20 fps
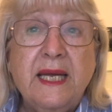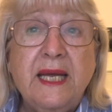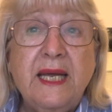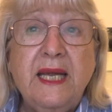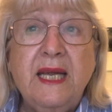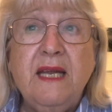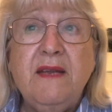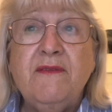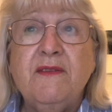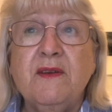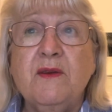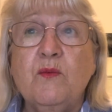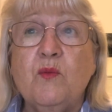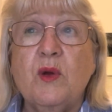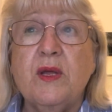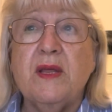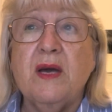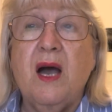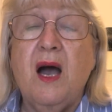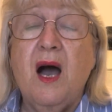Even
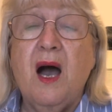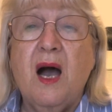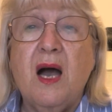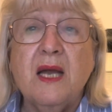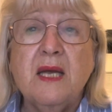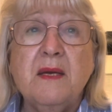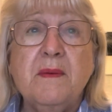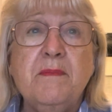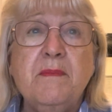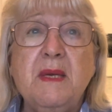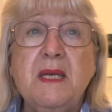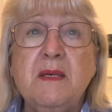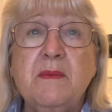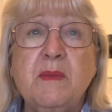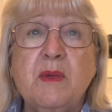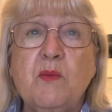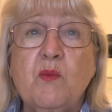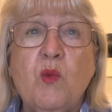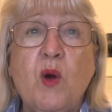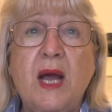with a higher
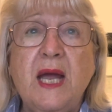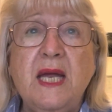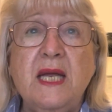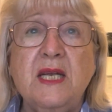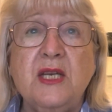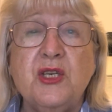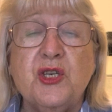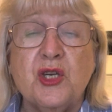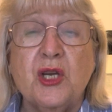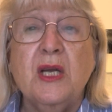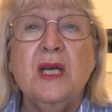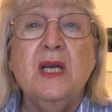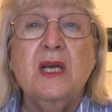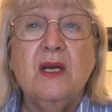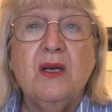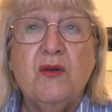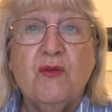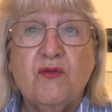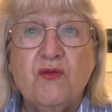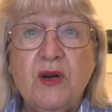minimum wage,
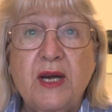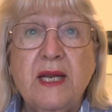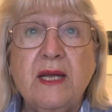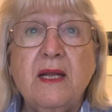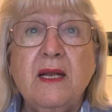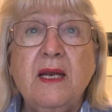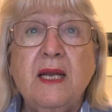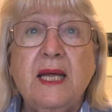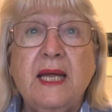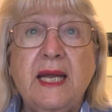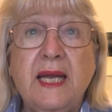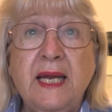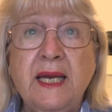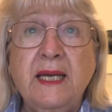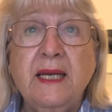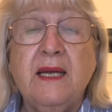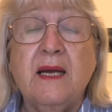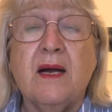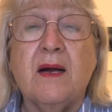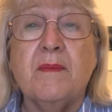real
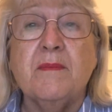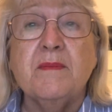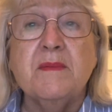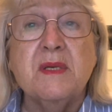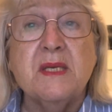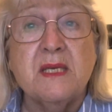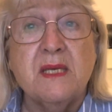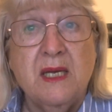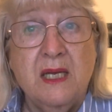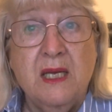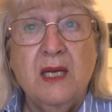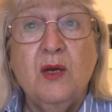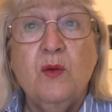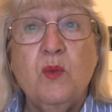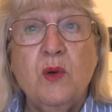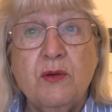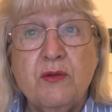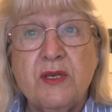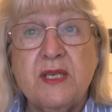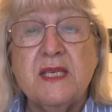incomes
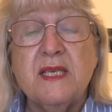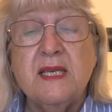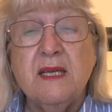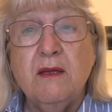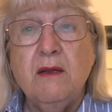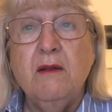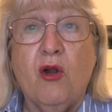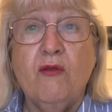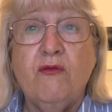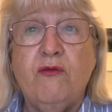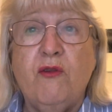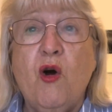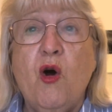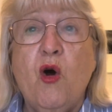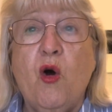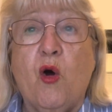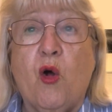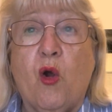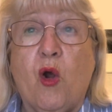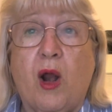will still
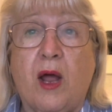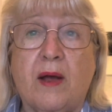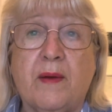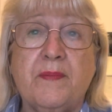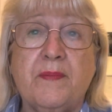fall.